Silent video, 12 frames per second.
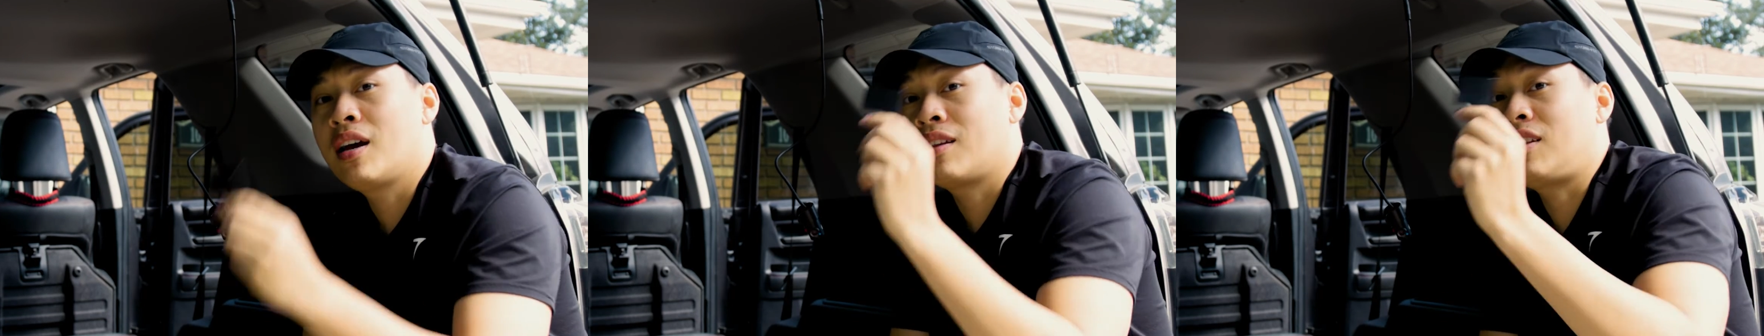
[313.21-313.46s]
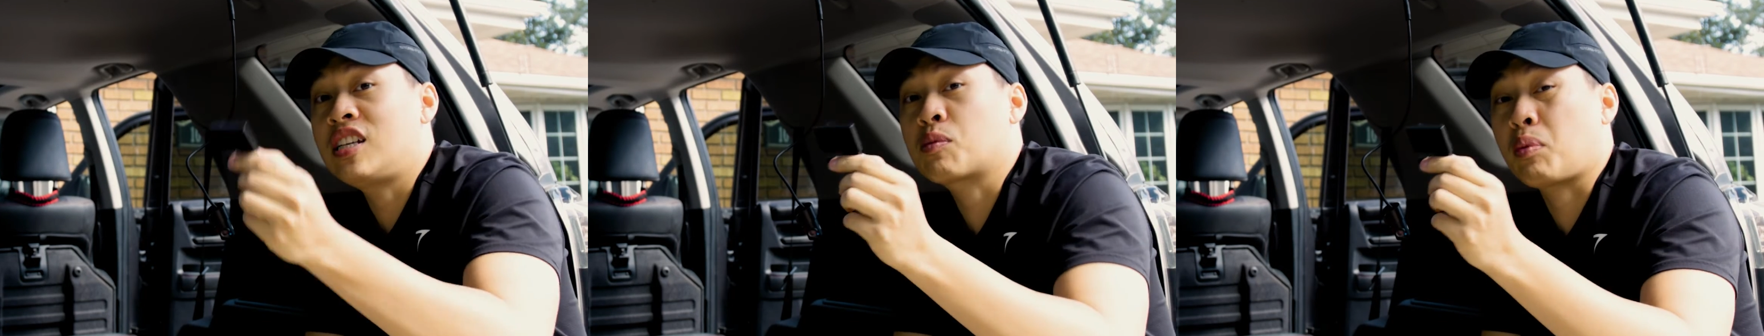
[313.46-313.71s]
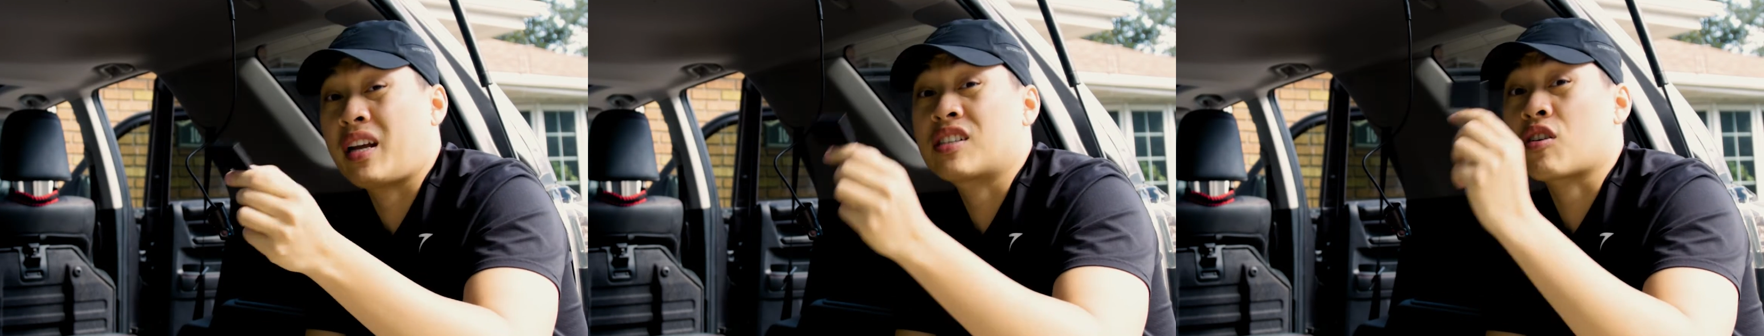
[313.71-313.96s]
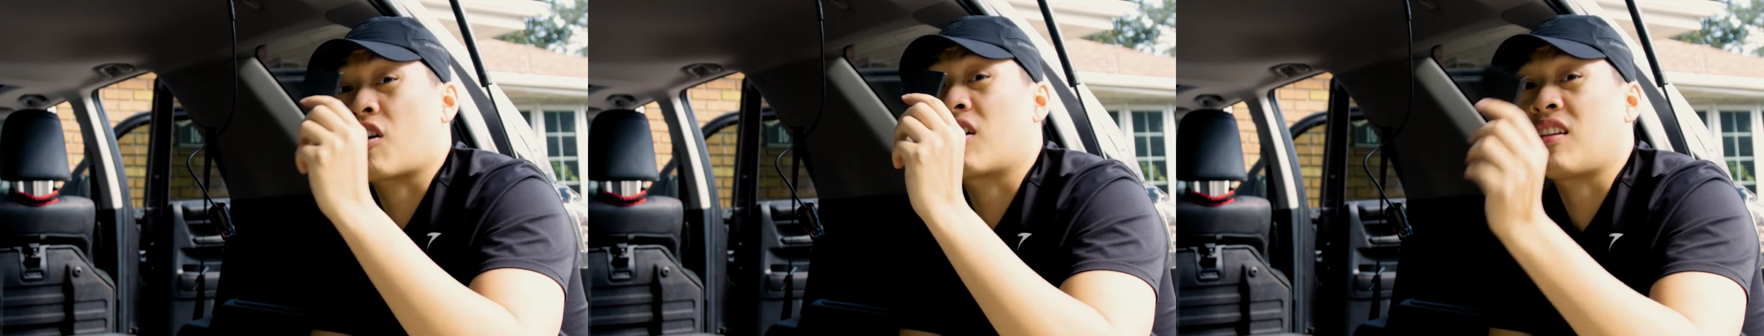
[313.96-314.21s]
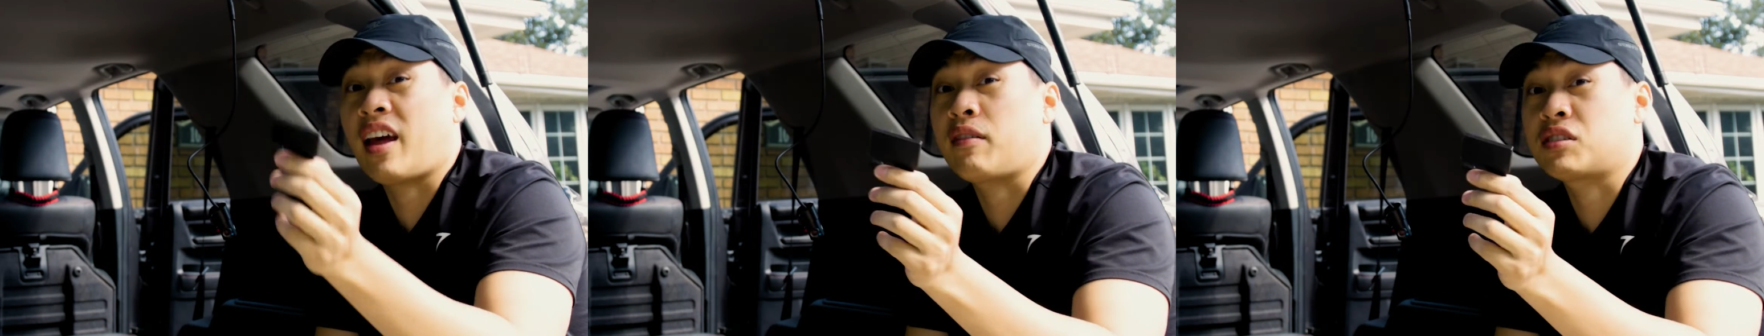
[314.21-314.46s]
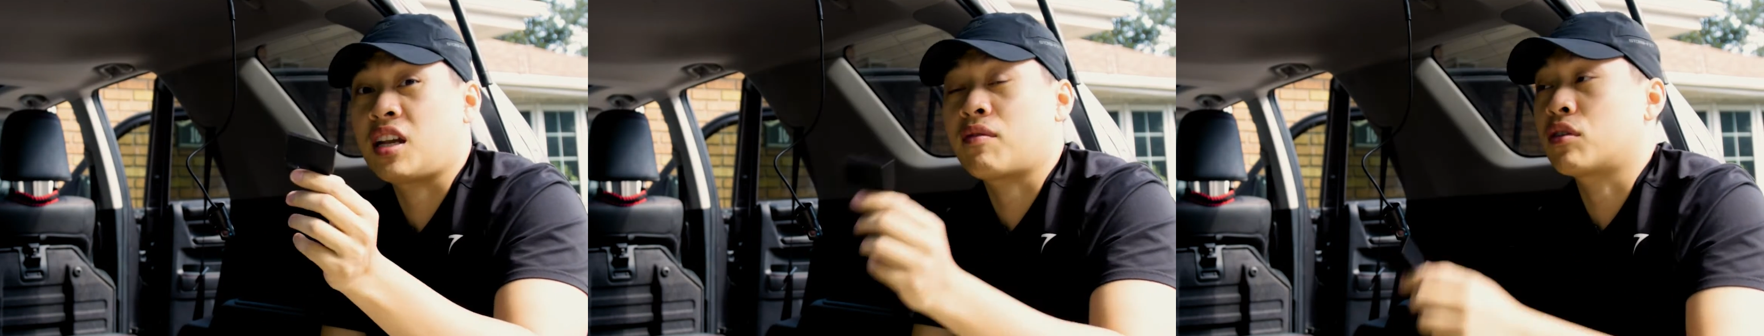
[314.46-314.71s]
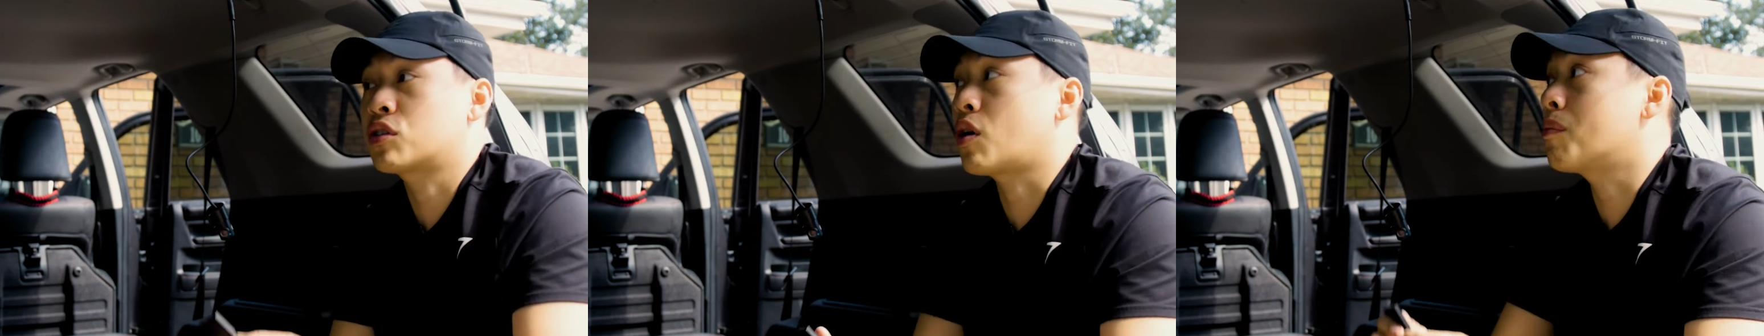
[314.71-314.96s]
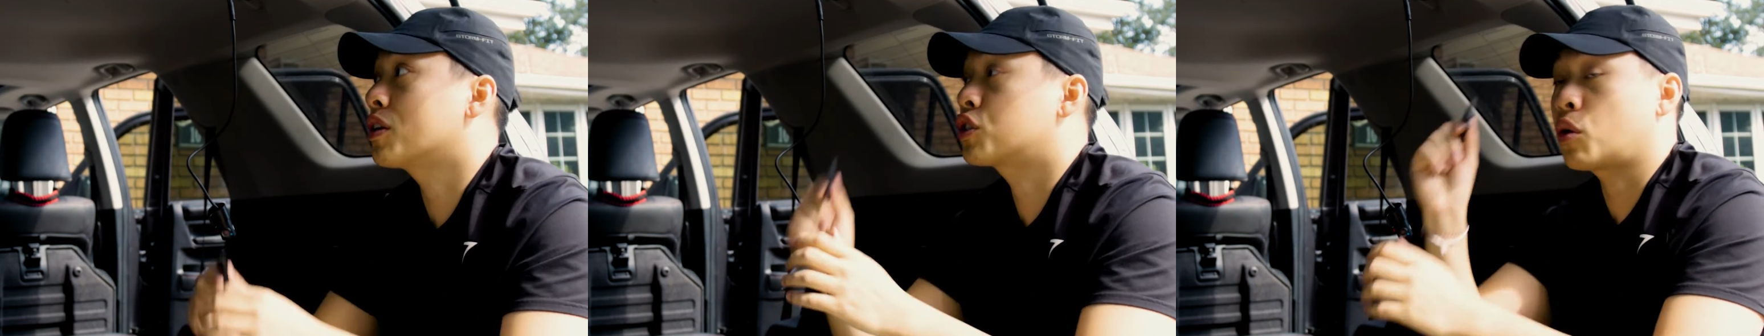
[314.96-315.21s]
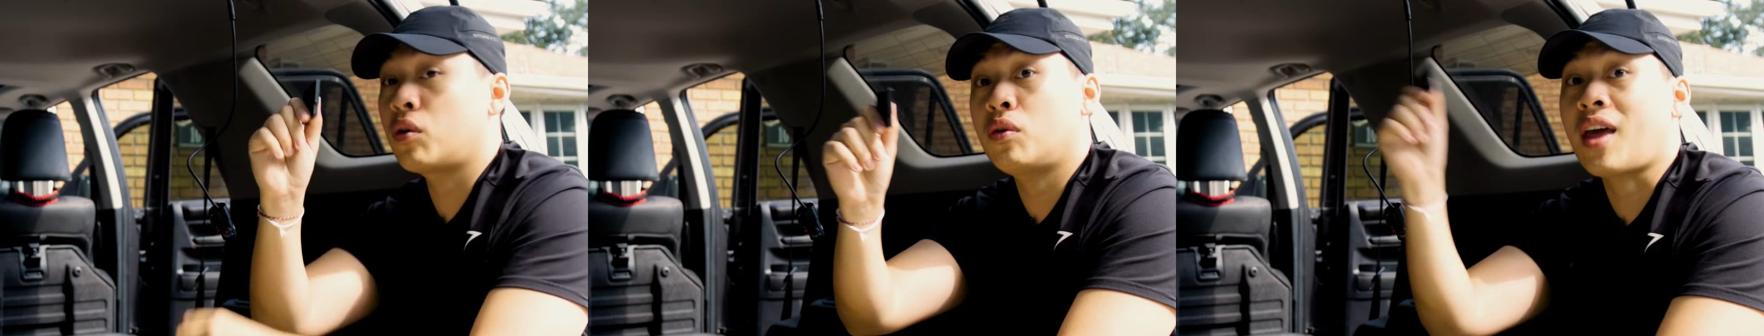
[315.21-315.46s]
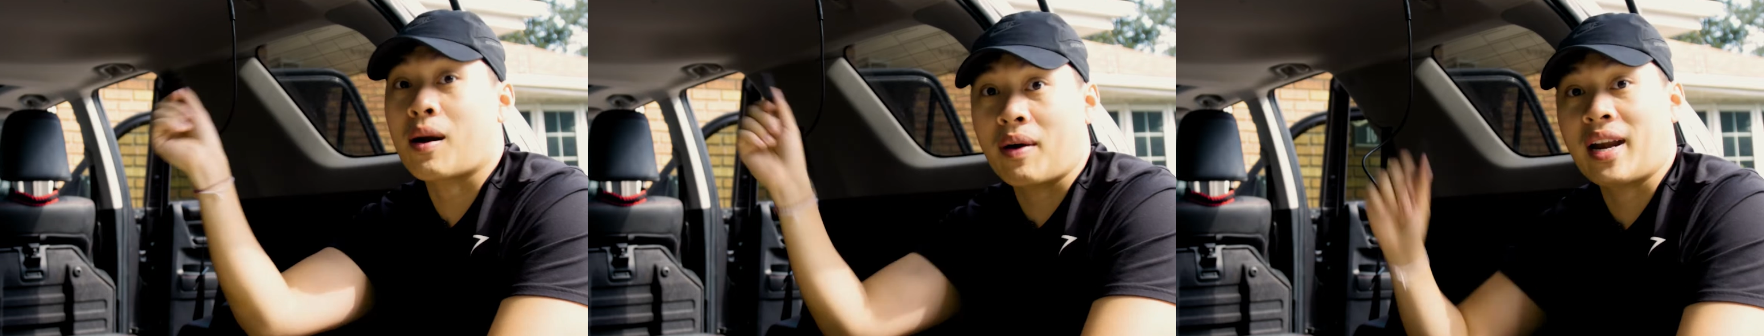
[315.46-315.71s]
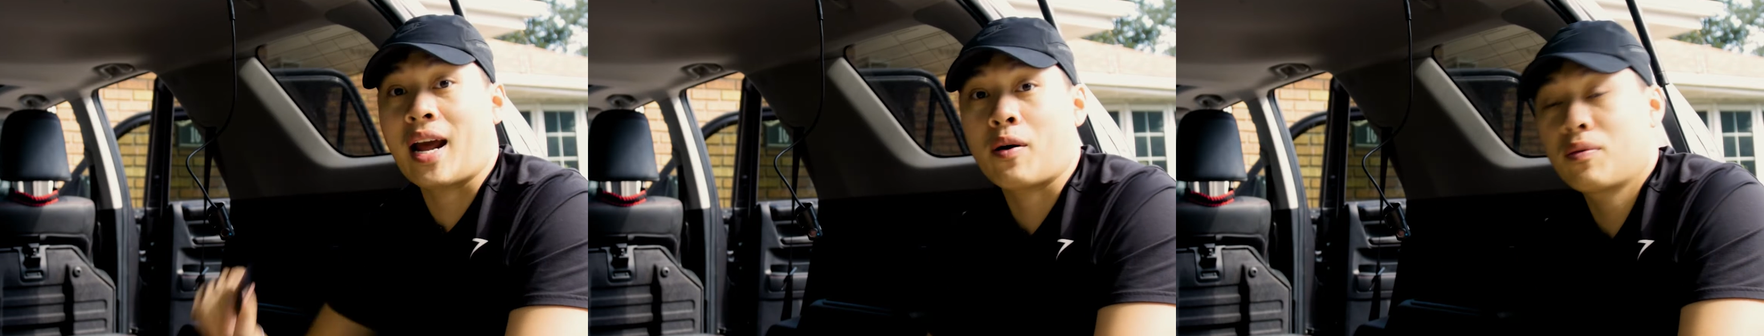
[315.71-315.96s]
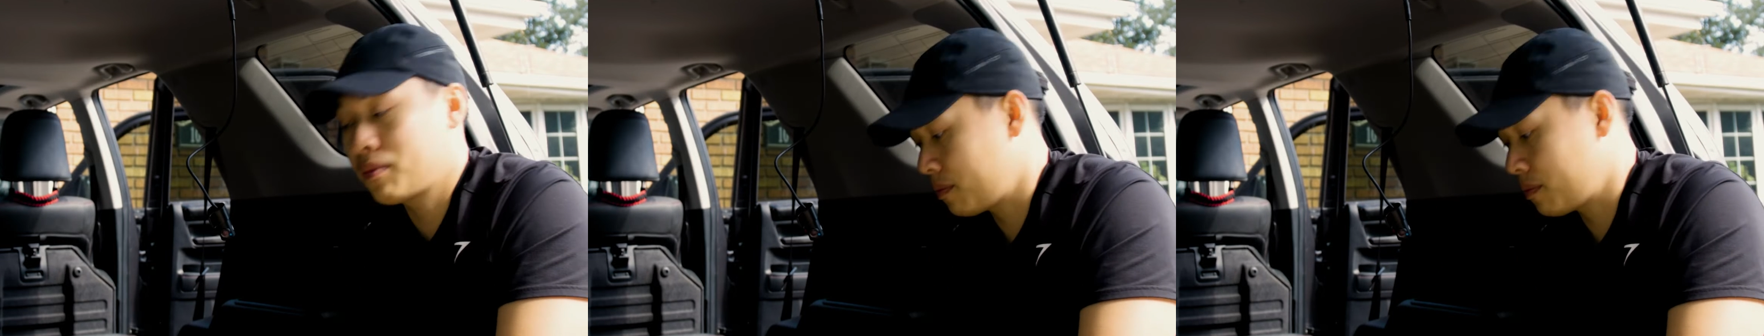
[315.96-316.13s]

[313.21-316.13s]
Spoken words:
these plates are a lifesaver. So I'm gonna show you that right now.